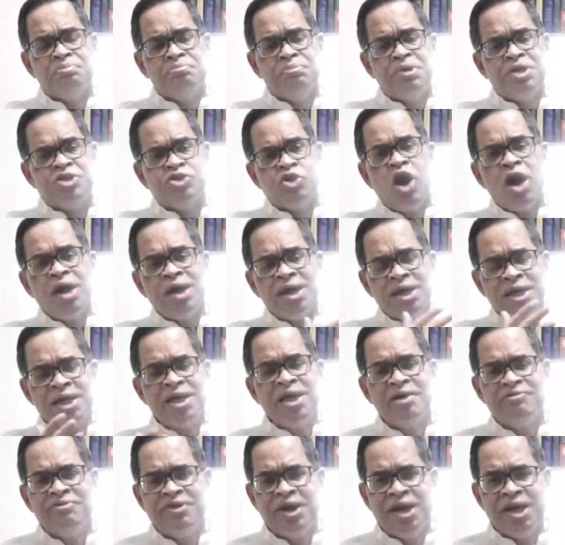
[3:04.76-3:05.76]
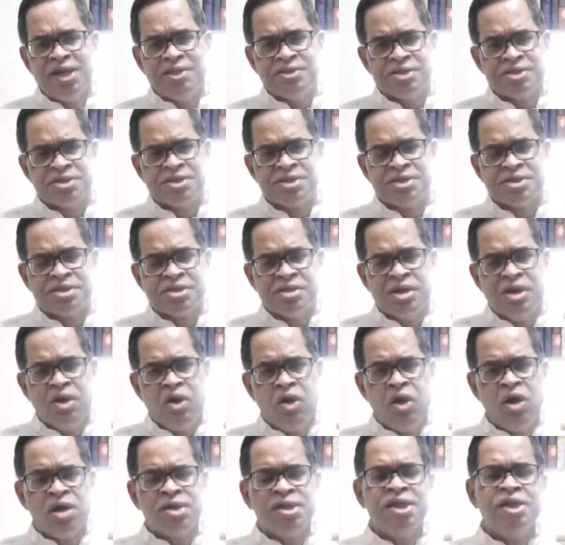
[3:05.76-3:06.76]
majority evidence
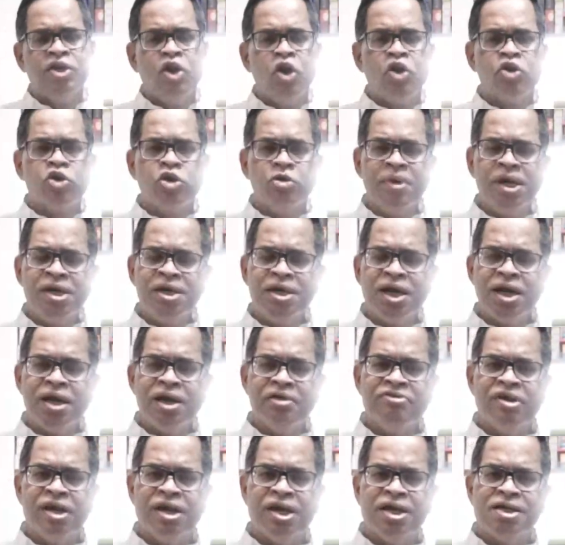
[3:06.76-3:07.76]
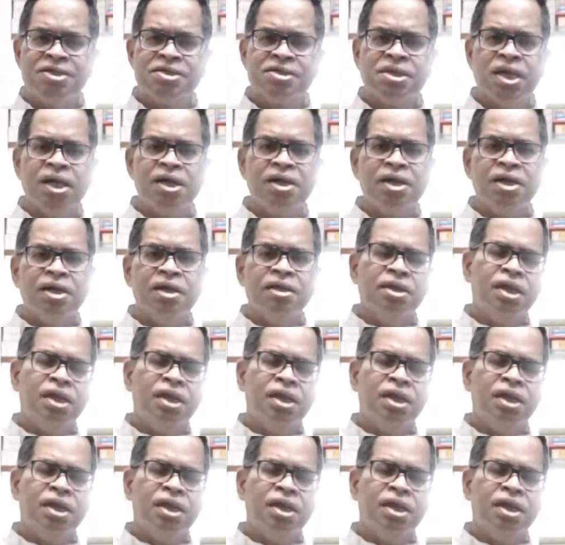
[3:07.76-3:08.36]
or the documented evidence that